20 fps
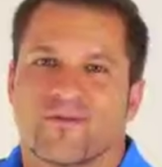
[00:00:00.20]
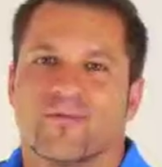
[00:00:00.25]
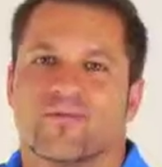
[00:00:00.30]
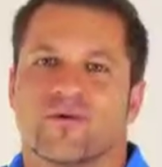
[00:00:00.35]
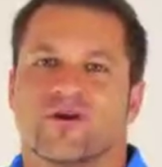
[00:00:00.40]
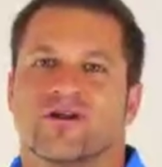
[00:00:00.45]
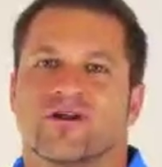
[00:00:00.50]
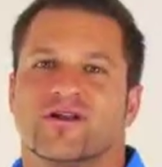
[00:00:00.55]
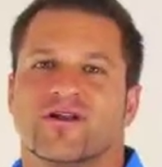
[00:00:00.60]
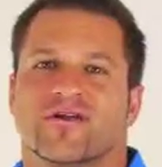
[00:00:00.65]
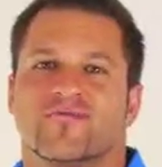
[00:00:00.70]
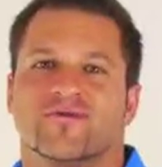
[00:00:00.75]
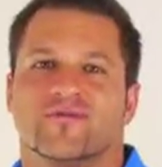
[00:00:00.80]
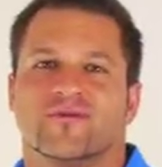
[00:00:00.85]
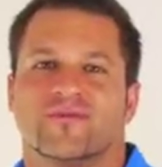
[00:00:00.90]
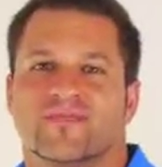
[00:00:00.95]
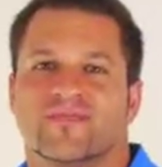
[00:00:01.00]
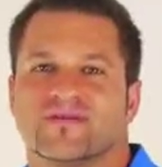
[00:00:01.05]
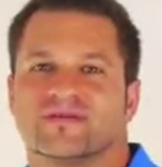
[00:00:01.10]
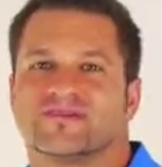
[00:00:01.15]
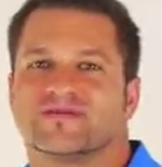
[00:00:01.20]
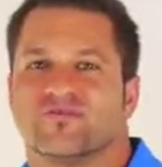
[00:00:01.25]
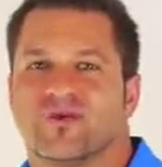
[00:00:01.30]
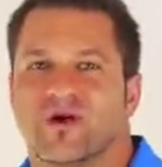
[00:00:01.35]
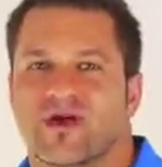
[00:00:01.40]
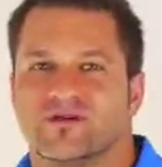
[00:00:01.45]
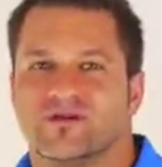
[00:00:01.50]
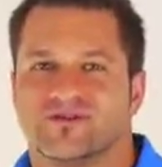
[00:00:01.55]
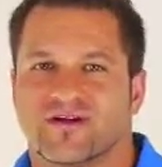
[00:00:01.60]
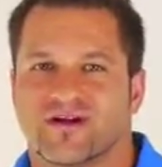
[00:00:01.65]
Morning, everyone. This is
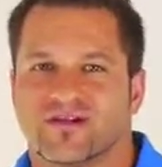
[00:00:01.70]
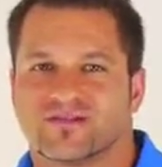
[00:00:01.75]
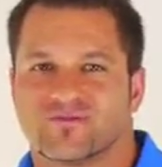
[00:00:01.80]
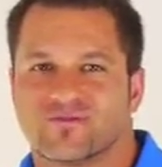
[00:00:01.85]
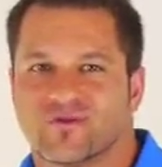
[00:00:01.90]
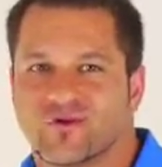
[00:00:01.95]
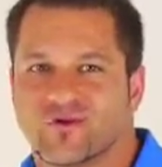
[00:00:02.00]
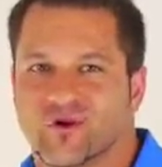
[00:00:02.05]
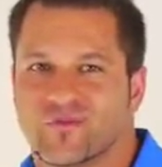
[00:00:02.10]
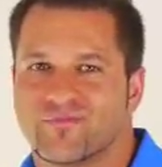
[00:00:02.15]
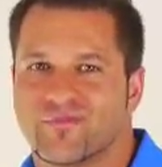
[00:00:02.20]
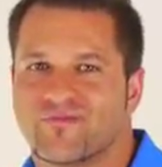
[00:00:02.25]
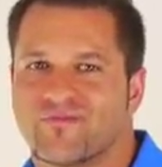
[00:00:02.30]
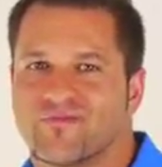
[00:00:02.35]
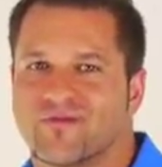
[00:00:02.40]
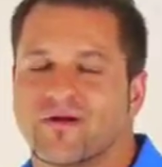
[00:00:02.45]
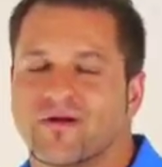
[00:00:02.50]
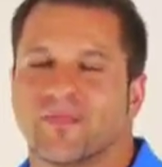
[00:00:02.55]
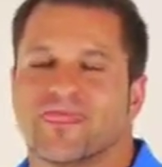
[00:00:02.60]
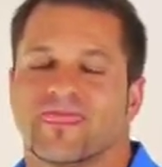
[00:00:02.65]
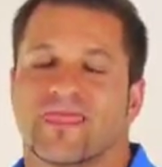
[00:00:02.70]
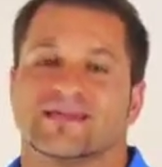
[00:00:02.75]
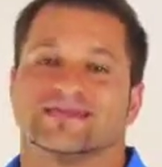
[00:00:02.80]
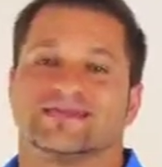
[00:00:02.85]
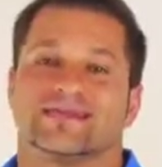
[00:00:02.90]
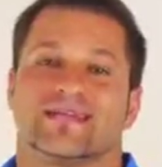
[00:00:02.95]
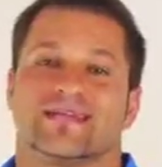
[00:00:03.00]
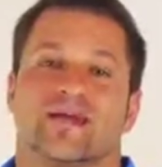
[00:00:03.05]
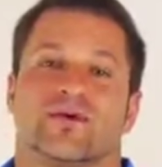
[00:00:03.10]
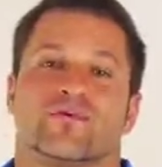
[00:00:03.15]
Brian Johnson with Corporate Fit, and
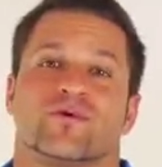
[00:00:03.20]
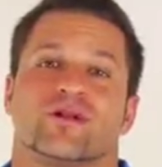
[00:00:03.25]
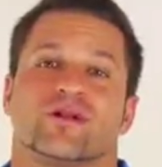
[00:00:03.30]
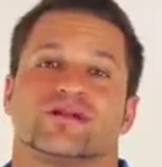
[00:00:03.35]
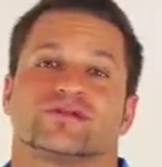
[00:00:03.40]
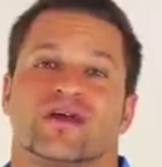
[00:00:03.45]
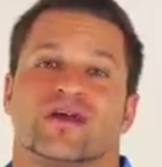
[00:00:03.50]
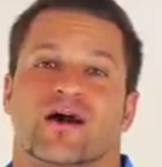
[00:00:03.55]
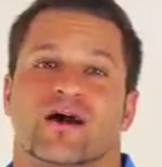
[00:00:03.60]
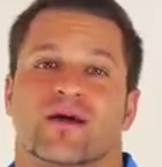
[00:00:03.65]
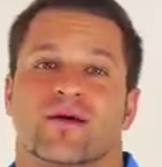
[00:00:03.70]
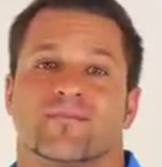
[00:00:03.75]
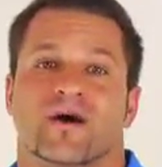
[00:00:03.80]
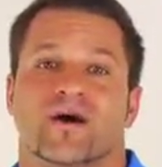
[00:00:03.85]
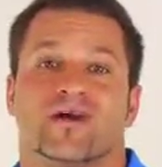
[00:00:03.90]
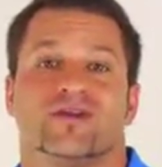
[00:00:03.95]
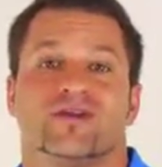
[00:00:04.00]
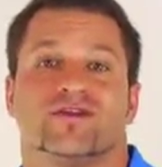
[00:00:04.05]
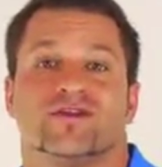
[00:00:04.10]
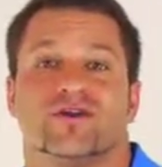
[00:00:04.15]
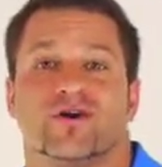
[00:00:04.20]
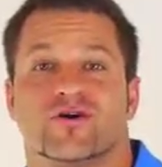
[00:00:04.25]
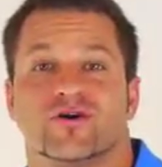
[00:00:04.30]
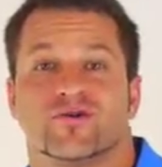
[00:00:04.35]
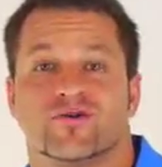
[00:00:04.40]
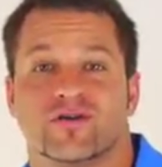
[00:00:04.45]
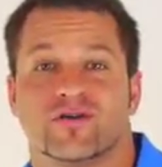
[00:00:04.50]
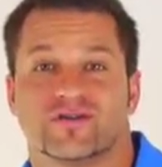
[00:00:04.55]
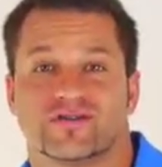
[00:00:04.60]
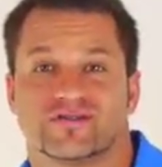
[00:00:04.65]
today we're going to talk about
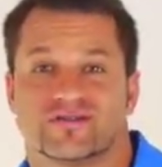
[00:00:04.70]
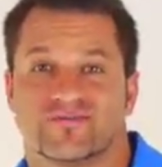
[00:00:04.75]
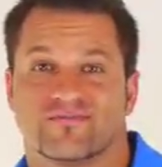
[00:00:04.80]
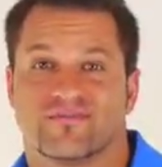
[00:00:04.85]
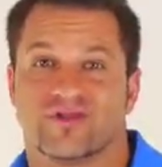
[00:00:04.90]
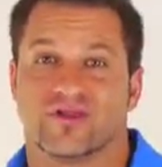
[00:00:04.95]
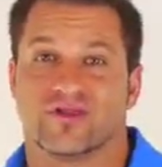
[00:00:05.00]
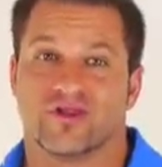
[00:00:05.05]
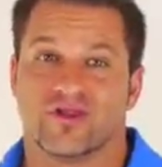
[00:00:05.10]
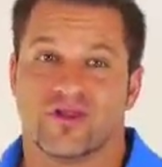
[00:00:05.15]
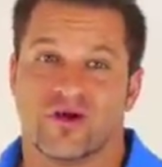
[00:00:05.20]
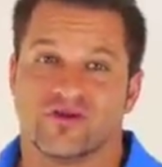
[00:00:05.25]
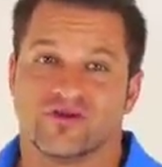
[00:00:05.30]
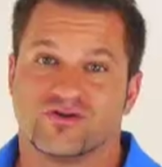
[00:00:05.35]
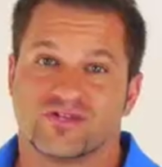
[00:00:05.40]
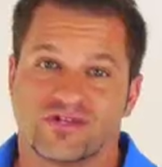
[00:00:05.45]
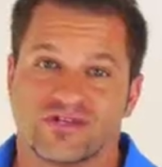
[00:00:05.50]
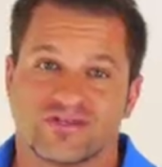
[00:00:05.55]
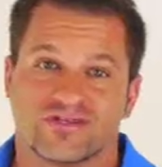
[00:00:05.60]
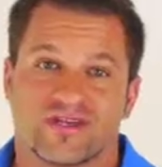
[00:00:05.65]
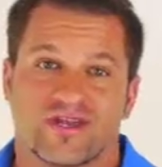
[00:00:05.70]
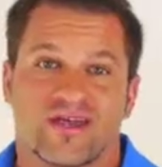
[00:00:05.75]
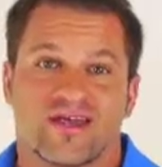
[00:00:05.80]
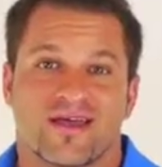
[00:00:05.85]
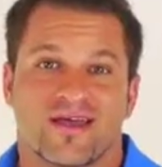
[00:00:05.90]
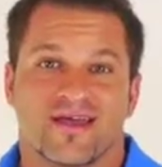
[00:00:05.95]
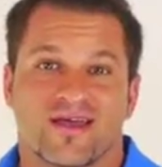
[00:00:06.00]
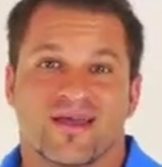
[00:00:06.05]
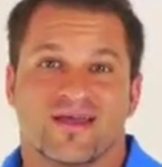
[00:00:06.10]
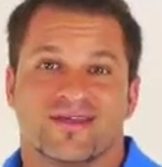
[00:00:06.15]
deodorants, lotions,
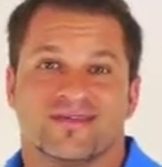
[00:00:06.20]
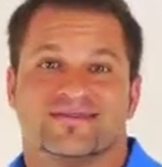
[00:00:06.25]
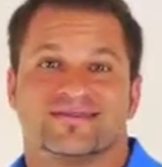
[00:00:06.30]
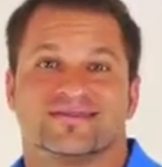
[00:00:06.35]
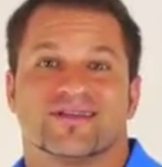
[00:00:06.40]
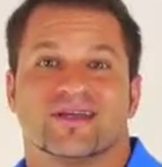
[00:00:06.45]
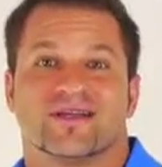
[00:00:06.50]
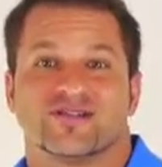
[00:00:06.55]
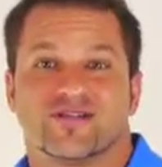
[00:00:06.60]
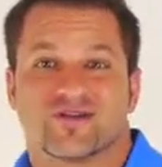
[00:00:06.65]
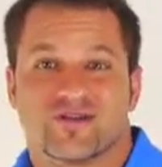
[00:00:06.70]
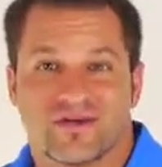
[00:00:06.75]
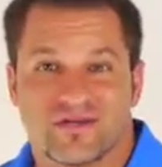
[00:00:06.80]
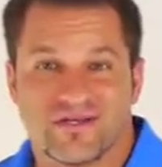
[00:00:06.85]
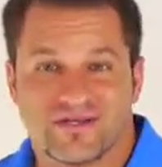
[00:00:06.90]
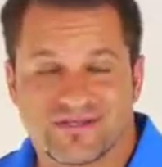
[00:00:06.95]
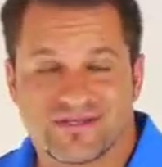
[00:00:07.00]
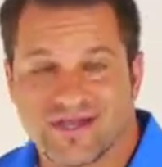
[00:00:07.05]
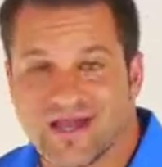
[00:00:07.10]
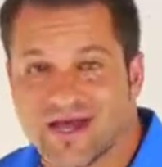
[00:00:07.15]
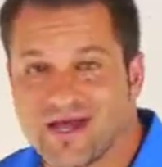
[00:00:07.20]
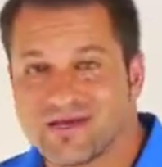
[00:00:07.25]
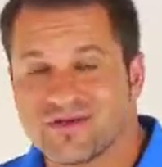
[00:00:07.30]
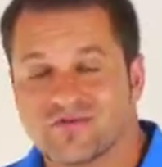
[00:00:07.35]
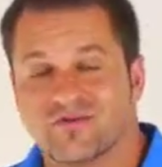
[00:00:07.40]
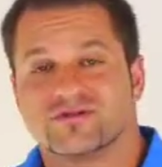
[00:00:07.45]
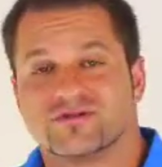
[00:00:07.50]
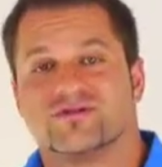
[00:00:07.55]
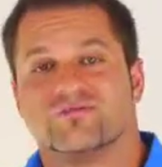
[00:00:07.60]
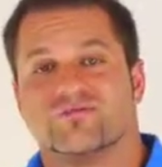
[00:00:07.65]
and sunscreens, and how you
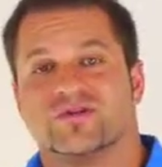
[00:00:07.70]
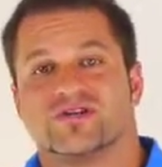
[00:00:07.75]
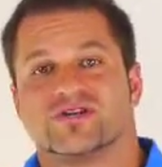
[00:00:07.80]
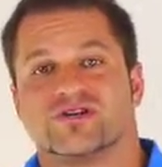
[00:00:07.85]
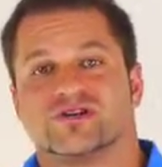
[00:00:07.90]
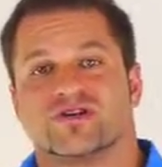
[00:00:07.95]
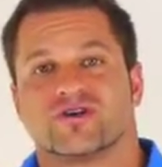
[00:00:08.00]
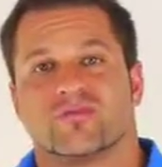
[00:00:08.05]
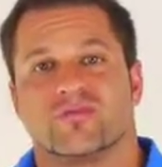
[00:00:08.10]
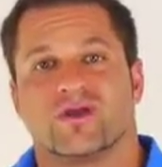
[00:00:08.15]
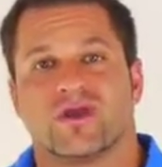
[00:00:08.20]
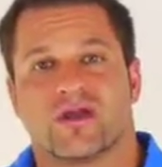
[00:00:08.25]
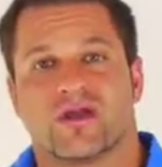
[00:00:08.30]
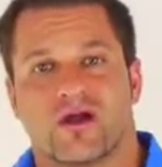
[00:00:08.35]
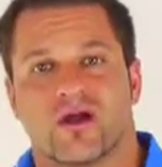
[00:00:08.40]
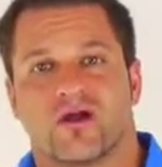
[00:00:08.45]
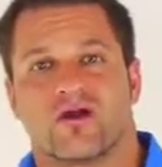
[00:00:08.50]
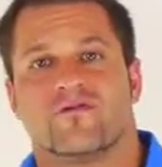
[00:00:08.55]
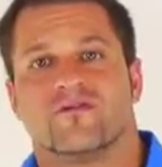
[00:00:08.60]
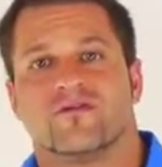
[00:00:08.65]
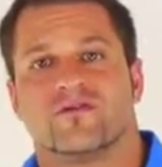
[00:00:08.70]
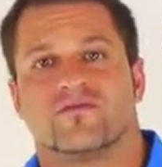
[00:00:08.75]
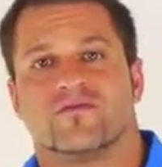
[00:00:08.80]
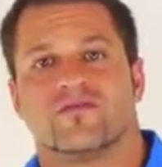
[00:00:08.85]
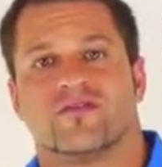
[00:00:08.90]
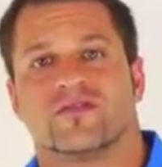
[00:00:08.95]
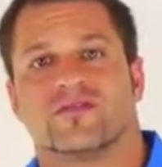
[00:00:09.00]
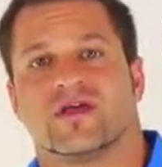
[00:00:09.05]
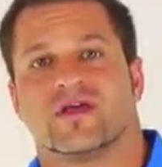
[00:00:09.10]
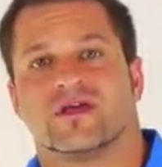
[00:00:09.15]
want to be extremely careful of
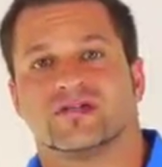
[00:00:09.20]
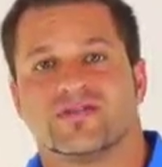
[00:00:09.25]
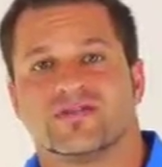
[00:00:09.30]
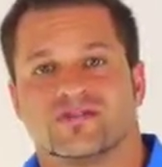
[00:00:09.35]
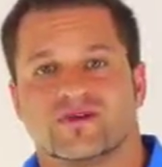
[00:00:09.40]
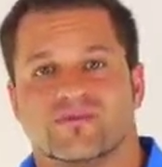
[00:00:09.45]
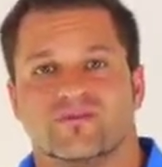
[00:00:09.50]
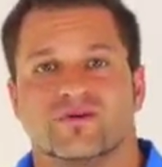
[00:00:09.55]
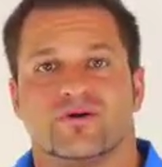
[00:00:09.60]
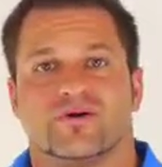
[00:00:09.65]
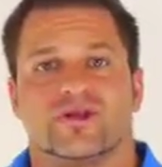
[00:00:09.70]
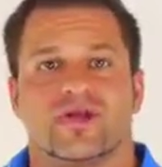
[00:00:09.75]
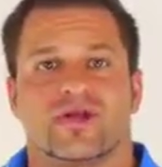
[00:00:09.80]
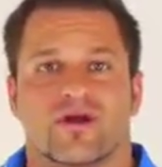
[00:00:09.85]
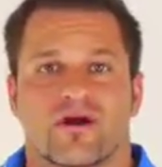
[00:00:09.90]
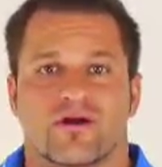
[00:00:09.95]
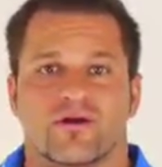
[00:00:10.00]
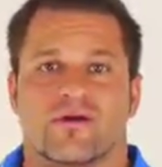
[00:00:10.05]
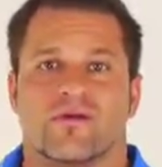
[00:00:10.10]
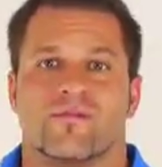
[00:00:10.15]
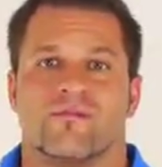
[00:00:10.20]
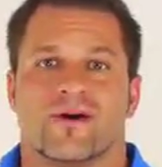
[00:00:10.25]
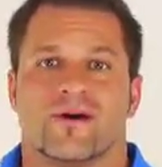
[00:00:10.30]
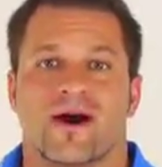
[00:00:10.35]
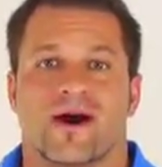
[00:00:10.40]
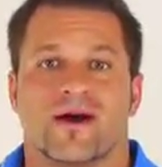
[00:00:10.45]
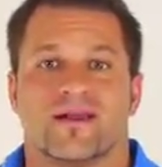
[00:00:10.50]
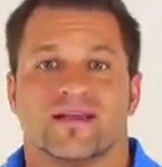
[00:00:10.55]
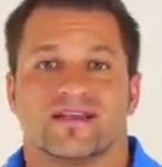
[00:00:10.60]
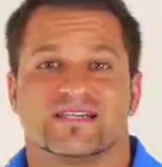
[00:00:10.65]
the things that you're putting on your
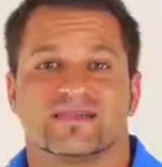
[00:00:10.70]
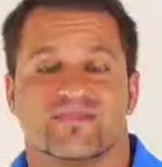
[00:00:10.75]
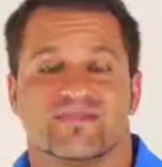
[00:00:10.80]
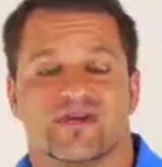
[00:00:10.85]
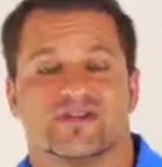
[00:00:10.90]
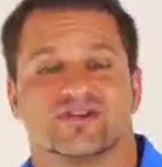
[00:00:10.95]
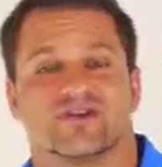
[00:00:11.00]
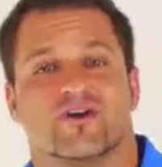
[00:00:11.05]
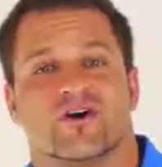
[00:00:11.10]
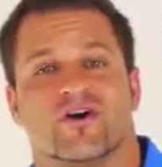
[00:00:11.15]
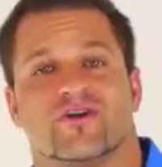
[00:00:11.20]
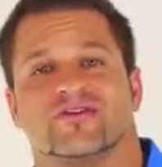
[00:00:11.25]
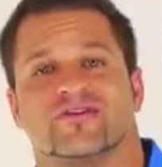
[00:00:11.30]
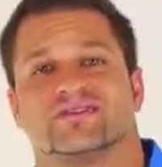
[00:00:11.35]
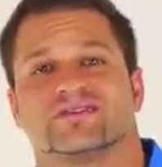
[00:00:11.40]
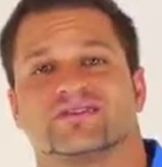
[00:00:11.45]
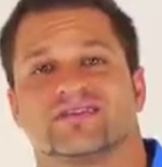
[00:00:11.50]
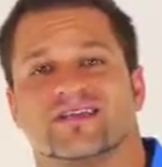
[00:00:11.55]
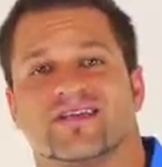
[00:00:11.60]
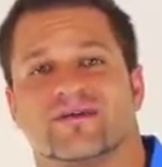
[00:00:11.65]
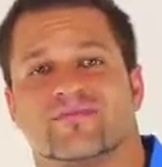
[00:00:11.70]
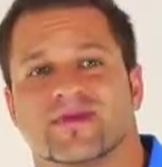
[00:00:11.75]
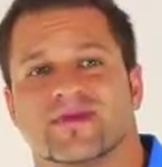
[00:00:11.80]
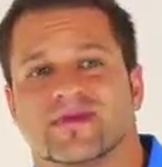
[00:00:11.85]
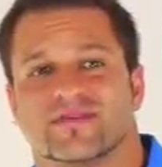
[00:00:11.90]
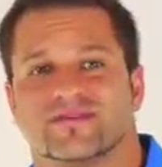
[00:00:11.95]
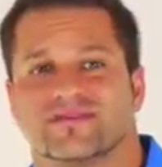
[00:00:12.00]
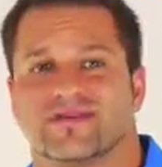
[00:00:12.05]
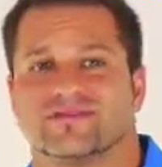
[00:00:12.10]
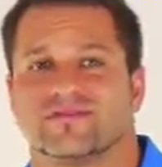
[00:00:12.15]
body, especially on your skin,
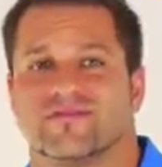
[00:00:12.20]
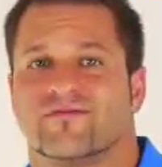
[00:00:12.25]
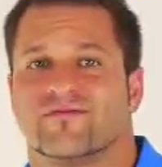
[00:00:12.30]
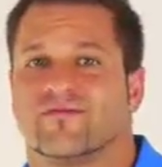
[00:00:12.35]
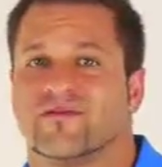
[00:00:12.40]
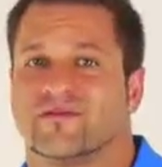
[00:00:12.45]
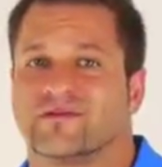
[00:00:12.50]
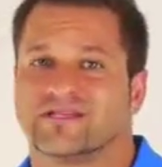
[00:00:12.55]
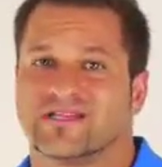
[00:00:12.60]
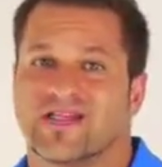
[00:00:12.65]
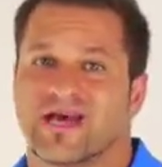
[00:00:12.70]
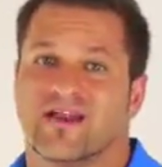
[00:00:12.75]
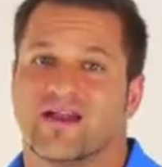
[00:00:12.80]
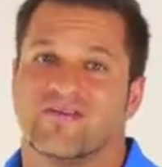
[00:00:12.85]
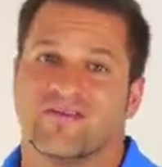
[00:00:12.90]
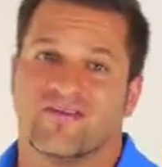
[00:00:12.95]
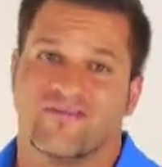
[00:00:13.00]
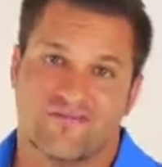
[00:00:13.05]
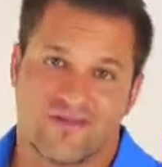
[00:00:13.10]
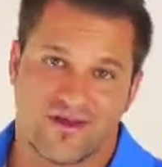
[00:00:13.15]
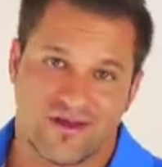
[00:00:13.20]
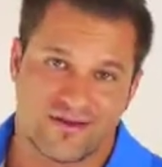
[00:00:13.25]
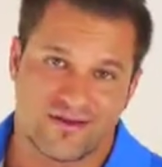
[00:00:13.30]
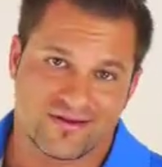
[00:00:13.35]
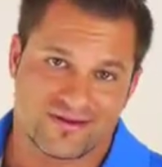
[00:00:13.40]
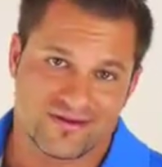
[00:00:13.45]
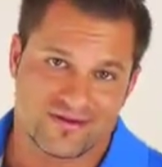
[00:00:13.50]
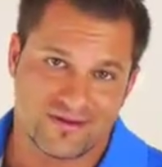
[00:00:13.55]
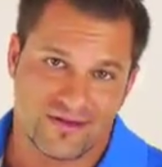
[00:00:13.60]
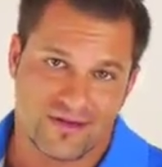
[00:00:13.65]
because that's your first line of
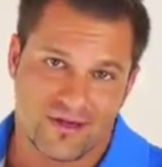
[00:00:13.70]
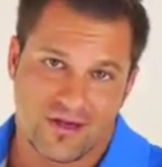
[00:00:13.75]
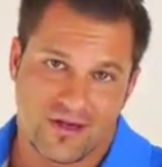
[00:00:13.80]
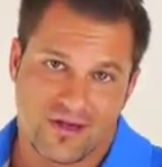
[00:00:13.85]
defense.